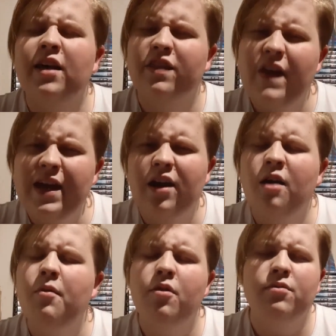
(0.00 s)
think, I can't
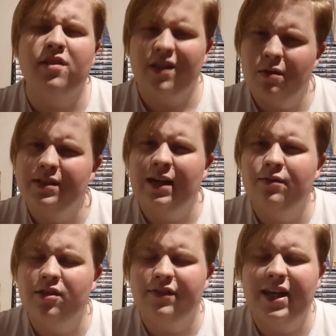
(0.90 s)
remember who it was. I think it was
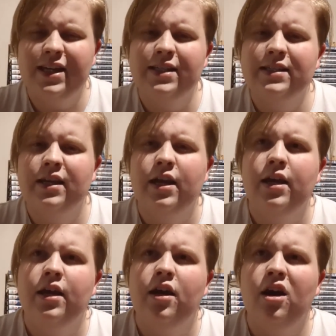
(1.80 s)
Council of Geeks.
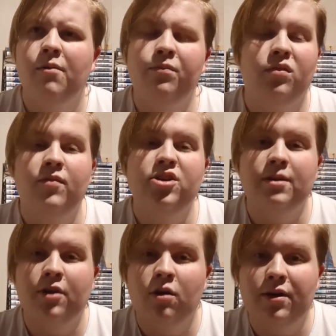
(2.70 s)
Mentioned
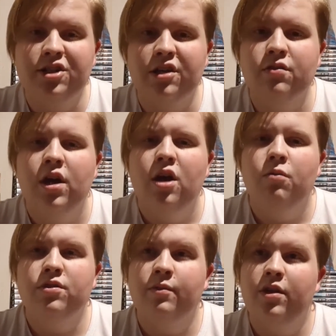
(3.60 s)
him a lot on my channel.
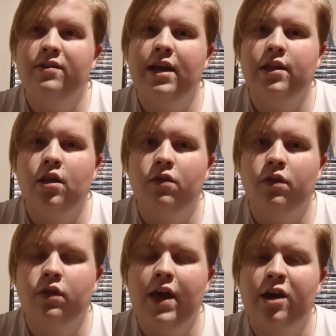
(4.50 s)
Was the one who said that
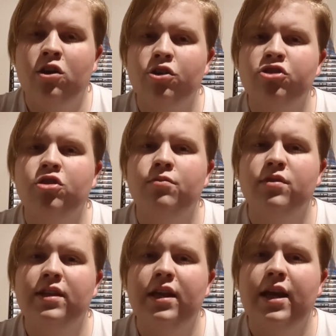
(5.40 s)
their
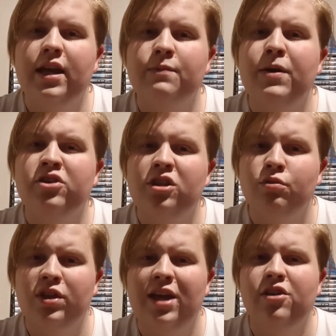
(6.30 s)
costumes, especially
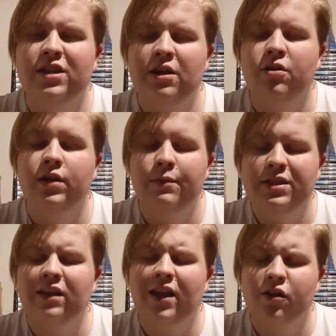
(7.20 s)
toward the end, you could tell how
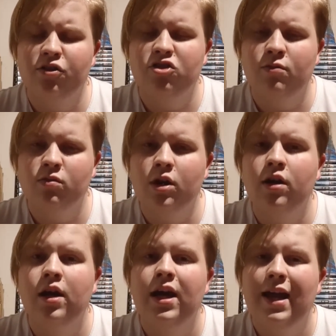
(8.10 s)
limiting their costumes
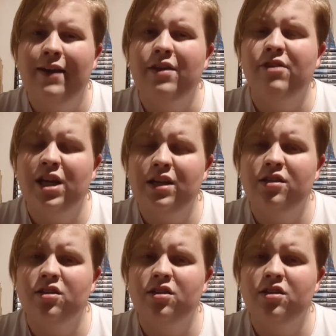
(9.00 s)
were, and they really needed to